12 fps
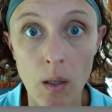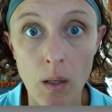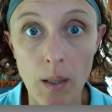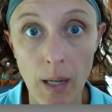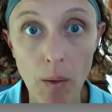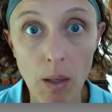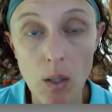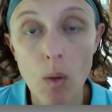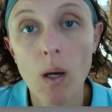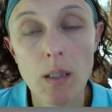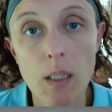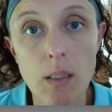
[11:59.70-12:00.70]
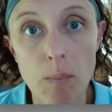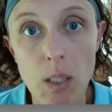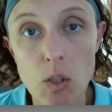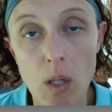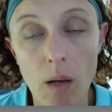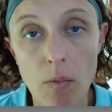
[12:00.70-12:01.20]
now I know I need to make
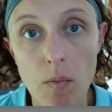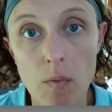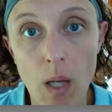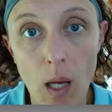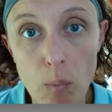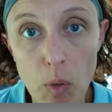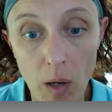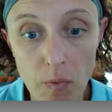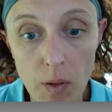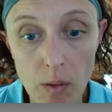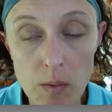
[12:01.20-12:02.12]
sure I have a nonprofit